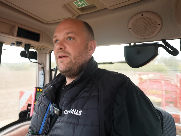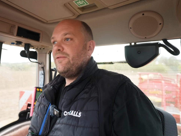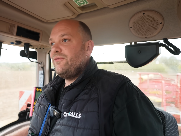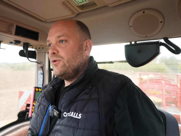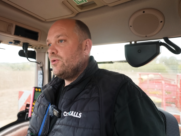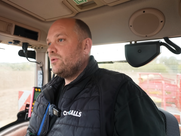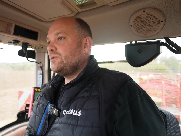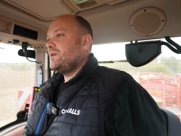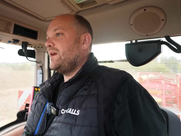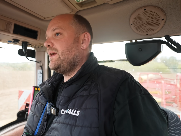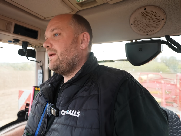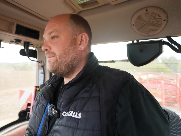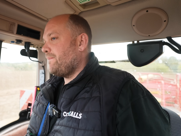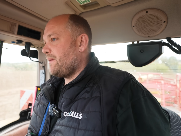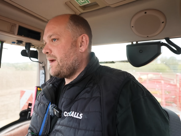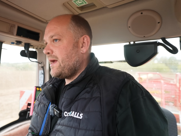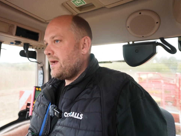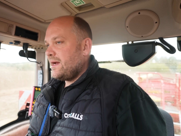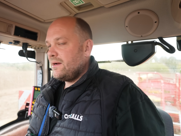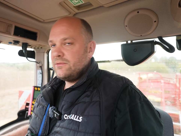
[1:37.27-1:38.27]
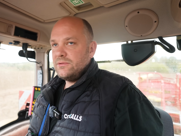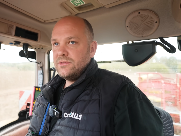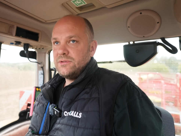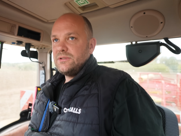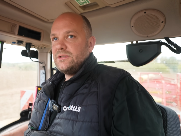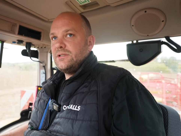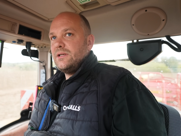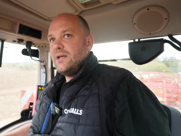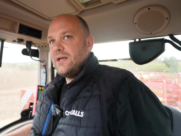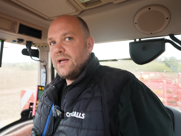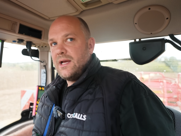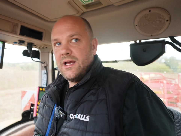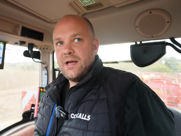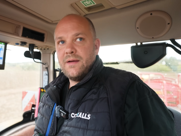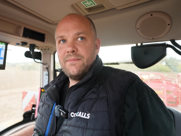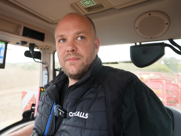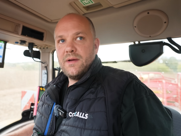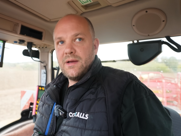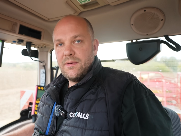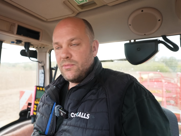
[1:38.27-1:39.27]
They're £14,
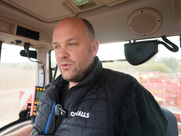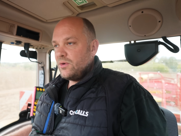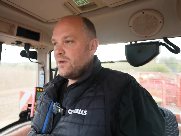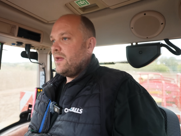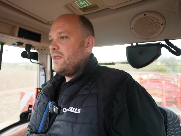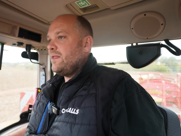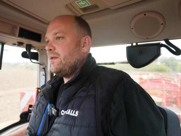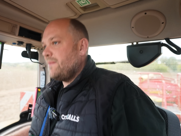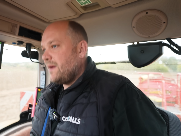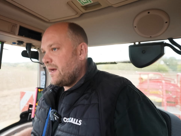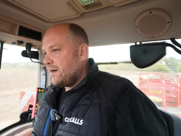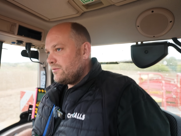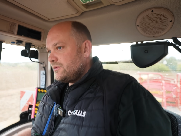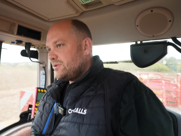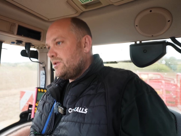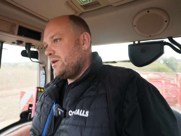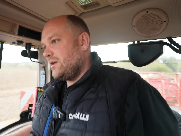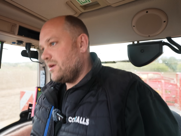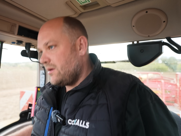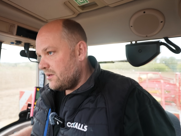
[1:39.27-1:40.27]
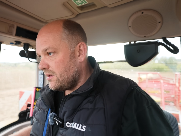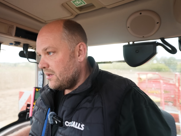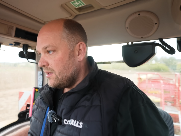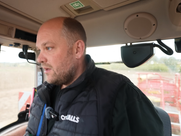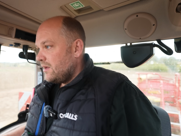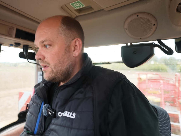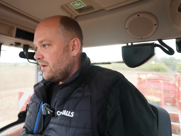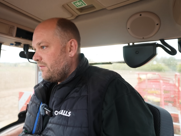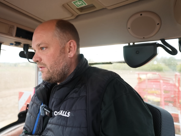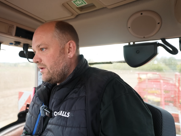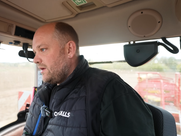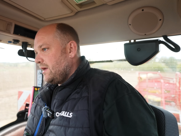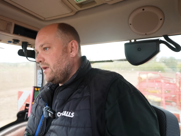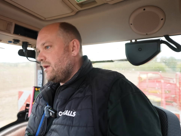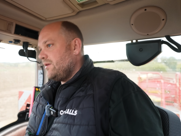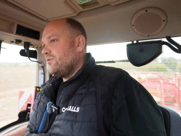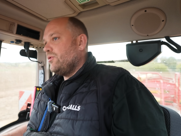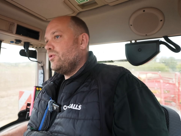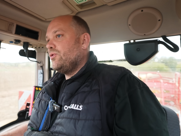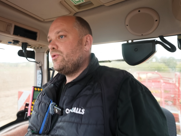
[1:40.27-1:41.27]
and we'll get them out to you if you
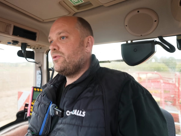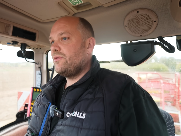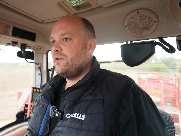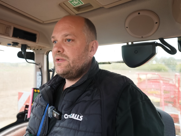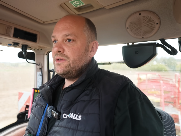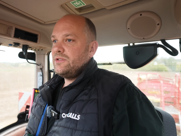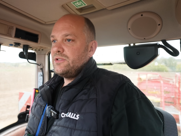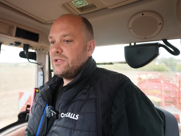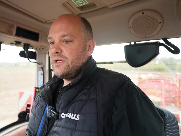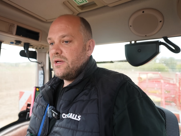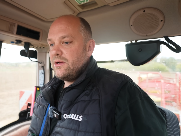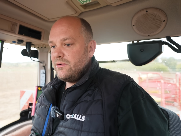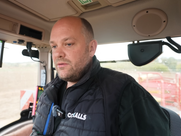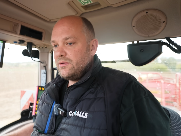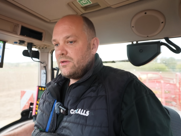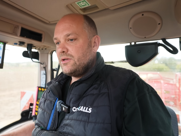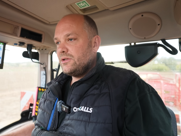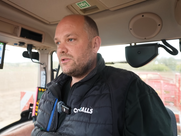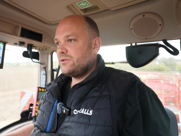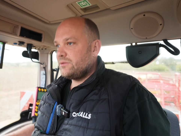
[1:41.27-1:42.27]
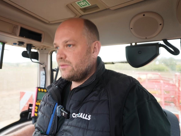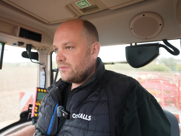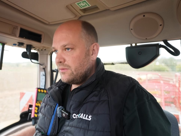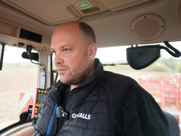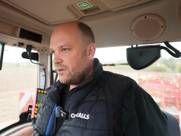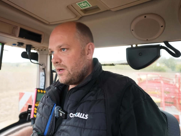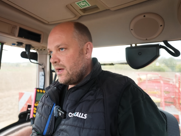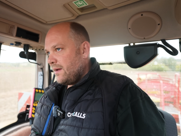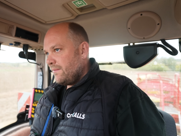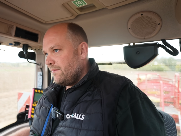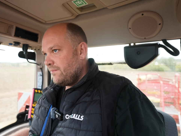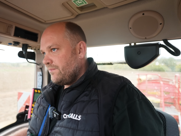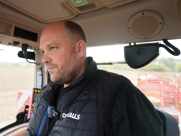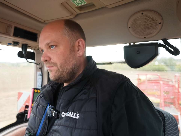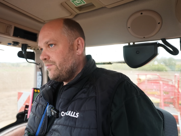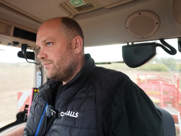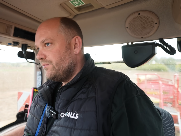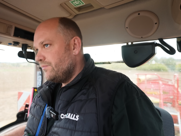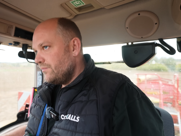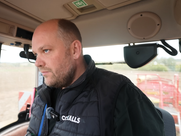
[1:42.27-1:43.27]
get your order in soon, because
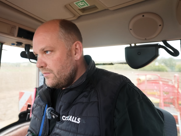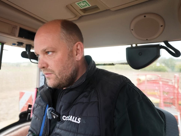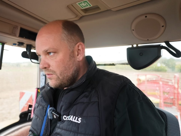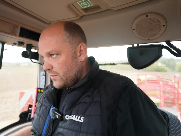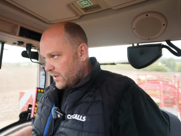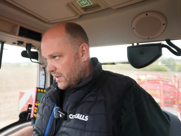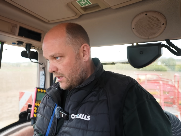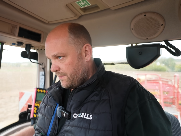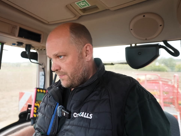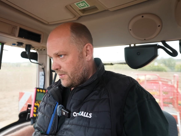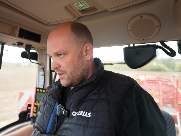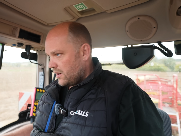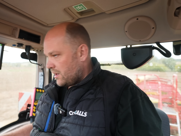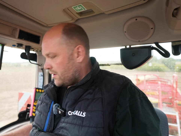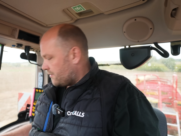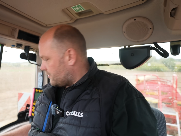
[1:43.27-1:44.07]
we're going to put